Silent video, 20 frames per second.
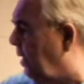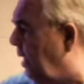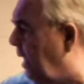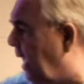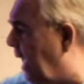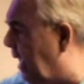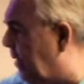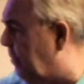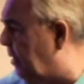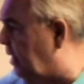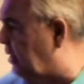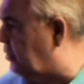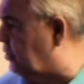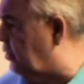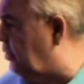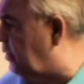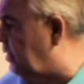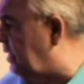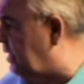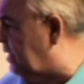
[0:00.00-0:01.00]
and make
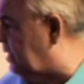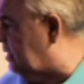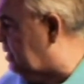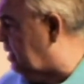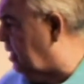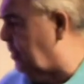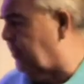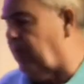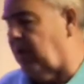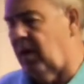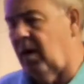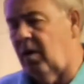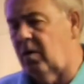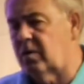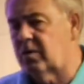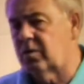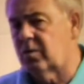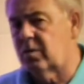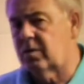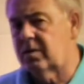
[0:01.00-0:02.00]
sure you disable
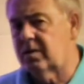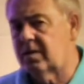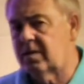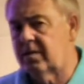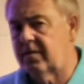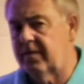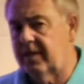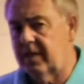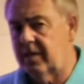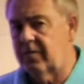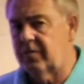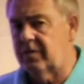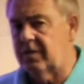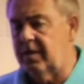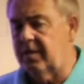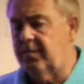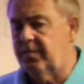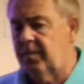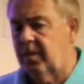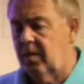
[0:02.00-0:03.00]
all sources of
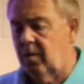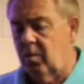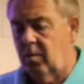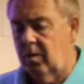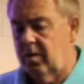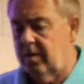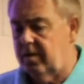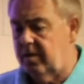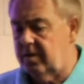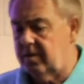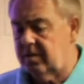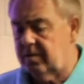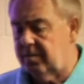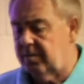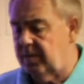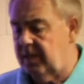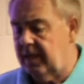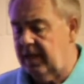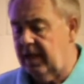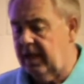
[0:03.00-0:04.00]
energy. whether it's
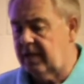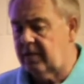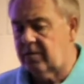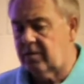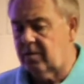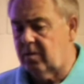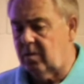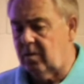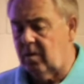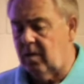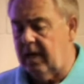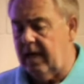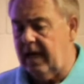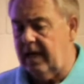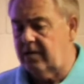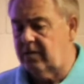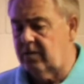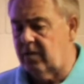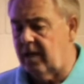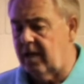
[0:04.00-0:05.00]
electrical or
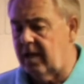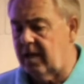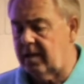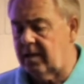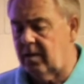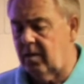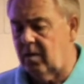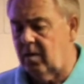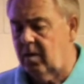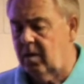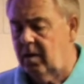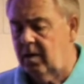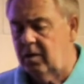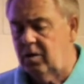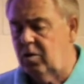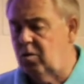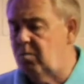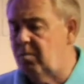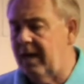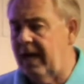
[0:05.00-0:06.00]
hydraulic or
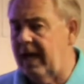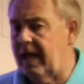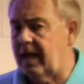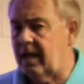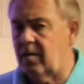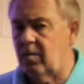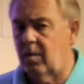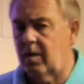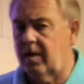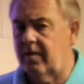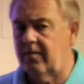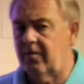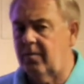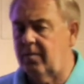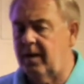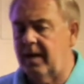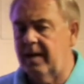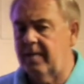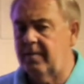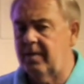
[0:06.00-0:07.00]
pneumatic, whatever it
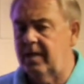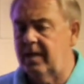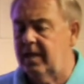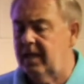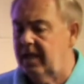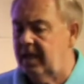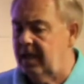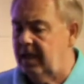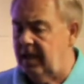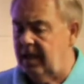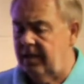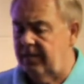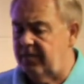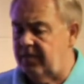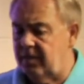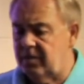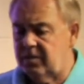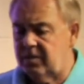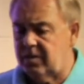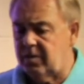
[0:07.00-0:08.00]
might be. If
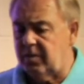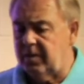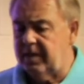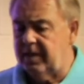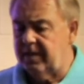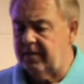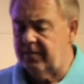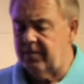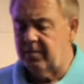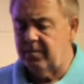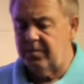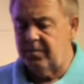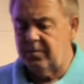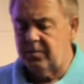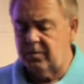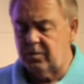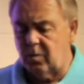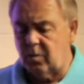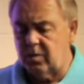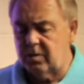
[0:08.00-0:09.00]
there's 3 different
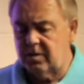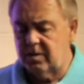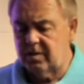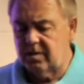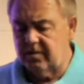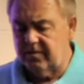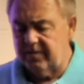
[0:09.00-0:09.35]
sources of